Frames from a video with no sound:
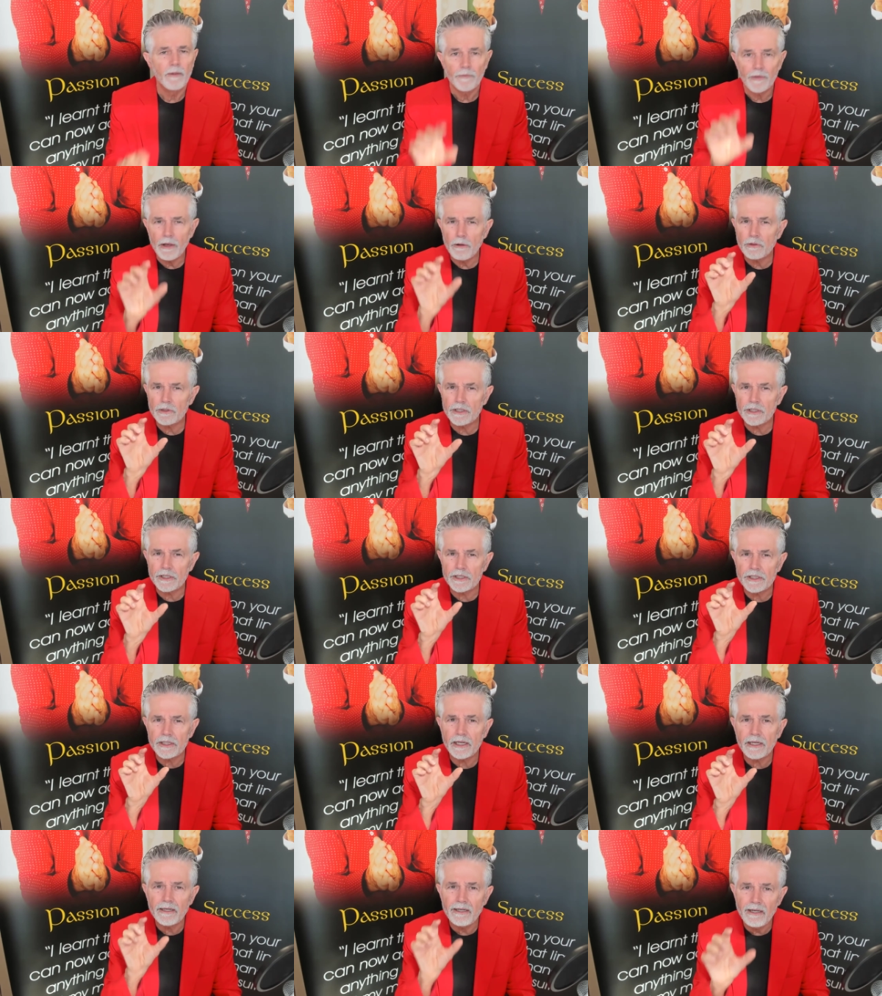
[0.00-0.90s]
That was a
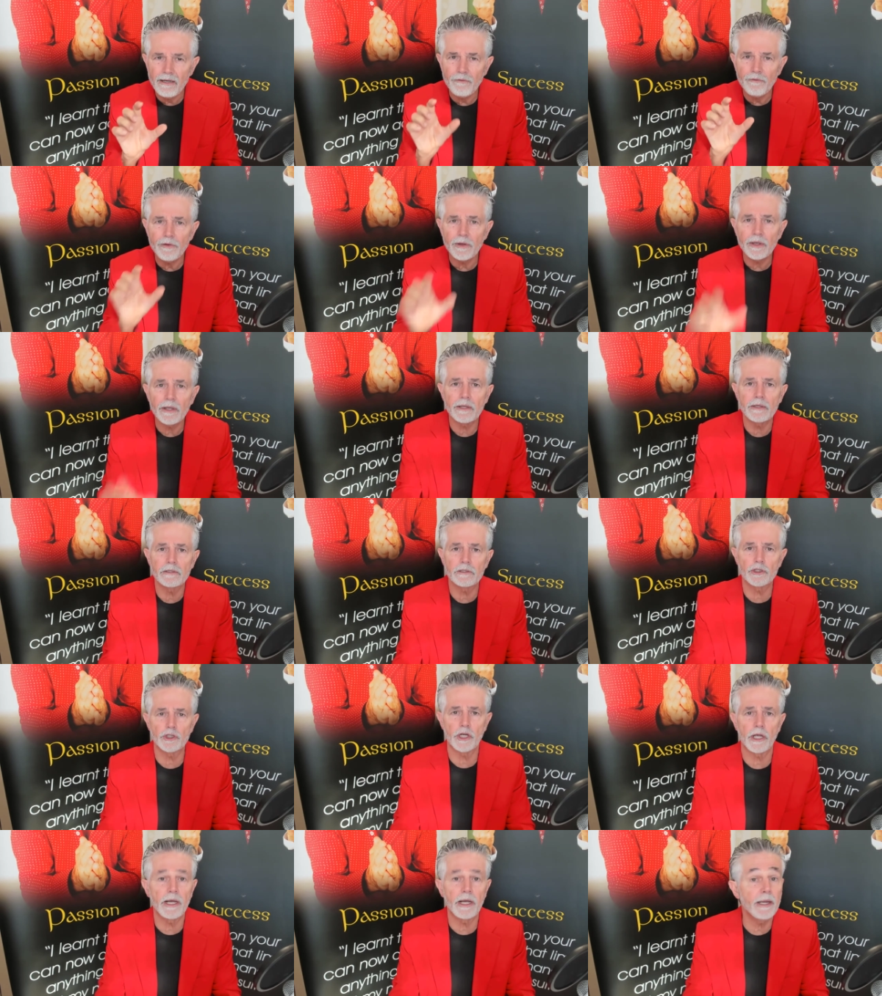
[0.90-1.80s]
significant
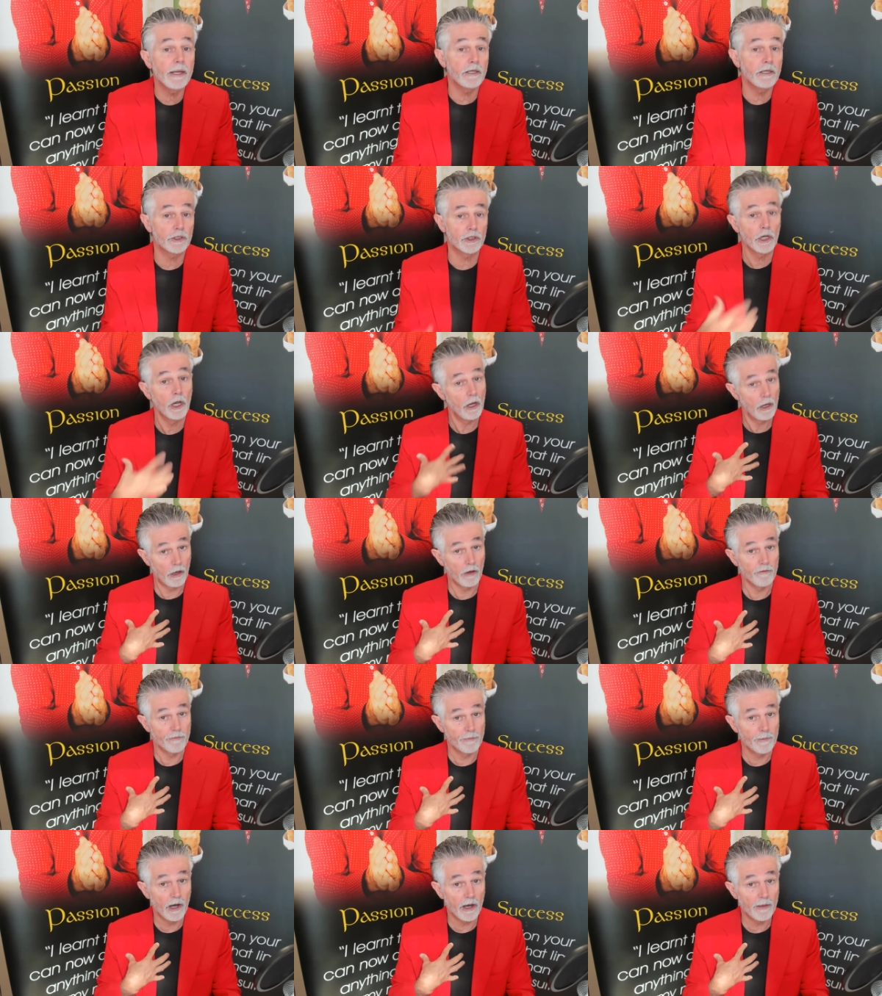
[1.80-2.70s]
change
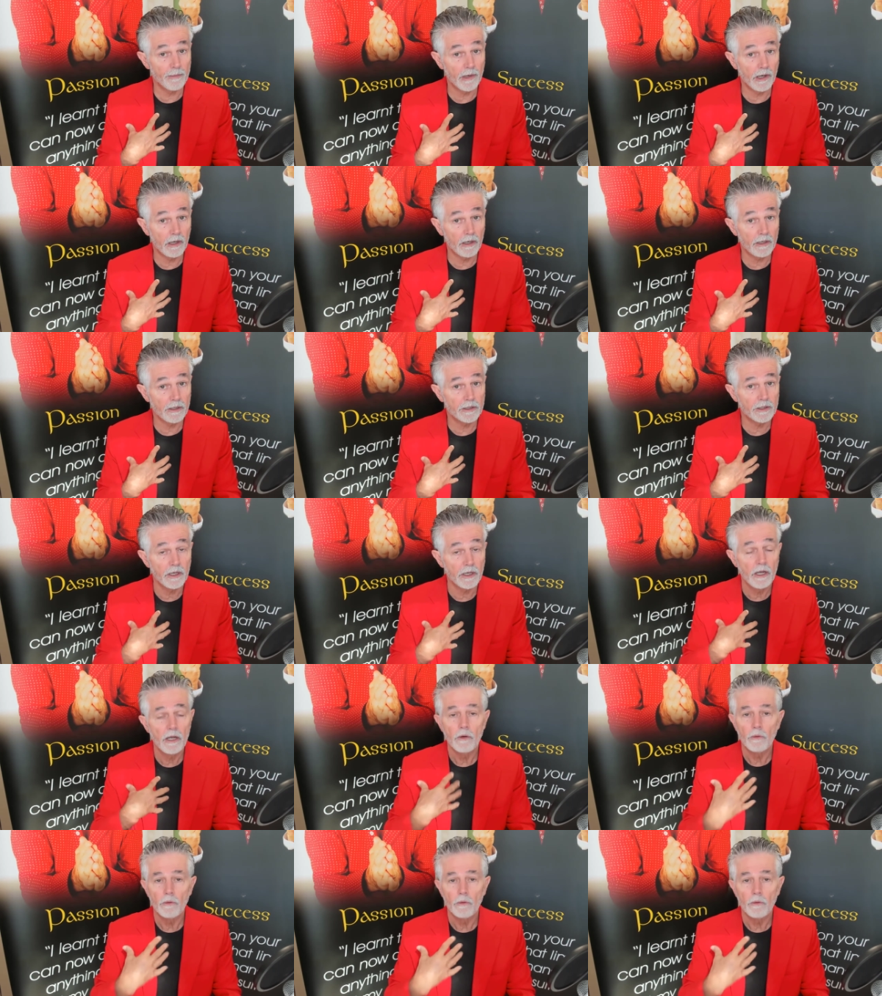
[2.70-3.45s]
of my mind,